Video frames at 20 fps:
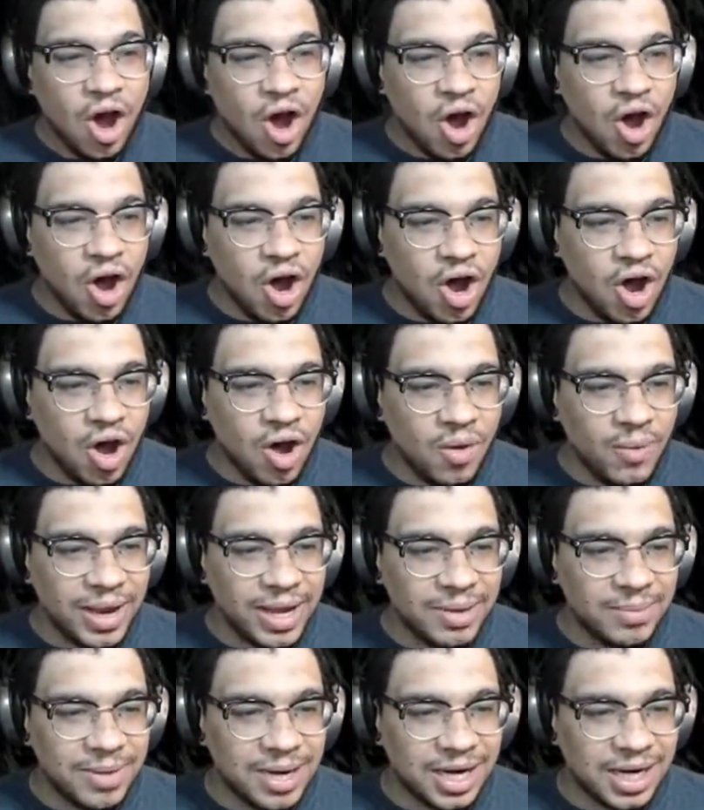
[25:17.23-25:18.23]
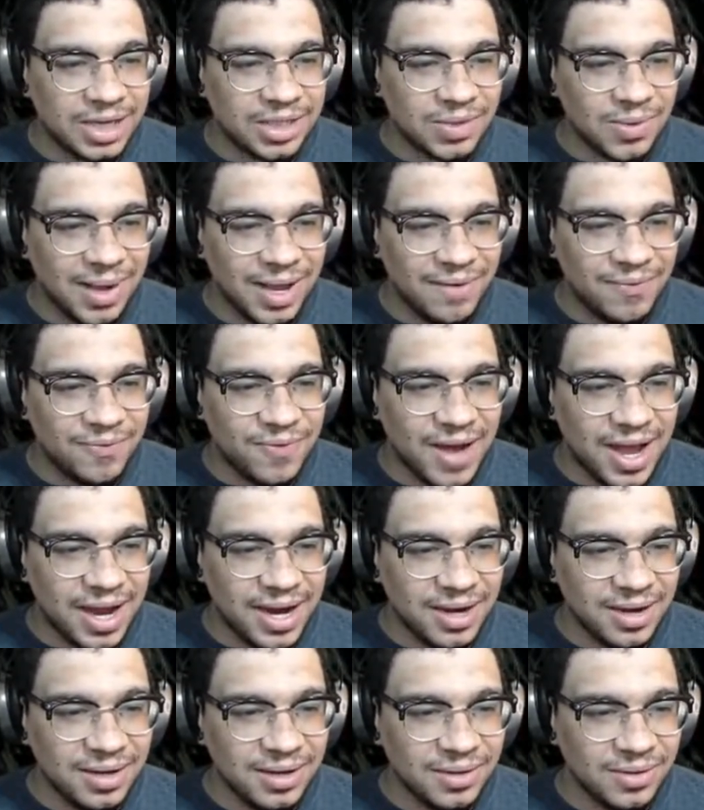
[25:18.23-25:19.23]
oh, wait a minute. Do I have
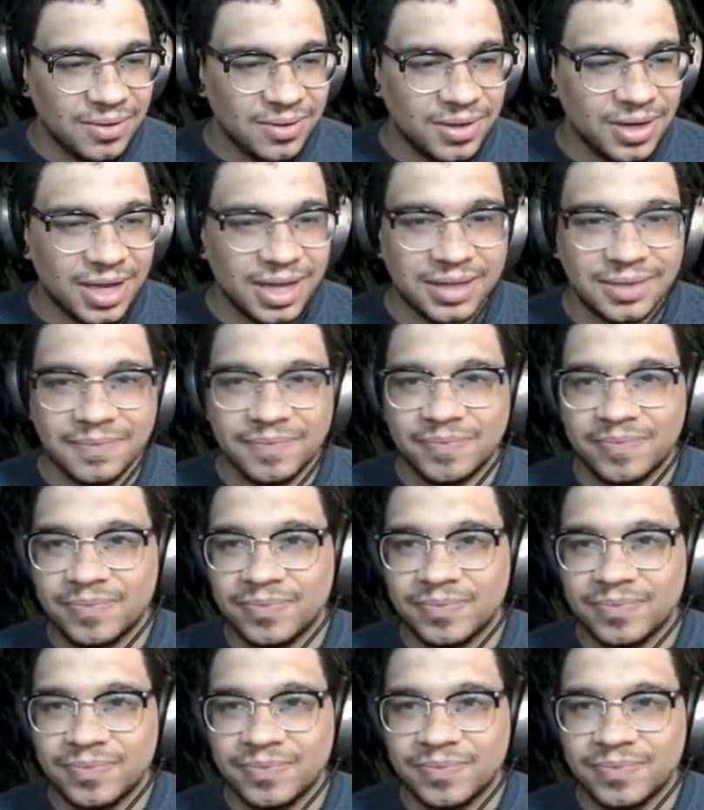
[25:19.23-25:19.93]
fire? Hold on.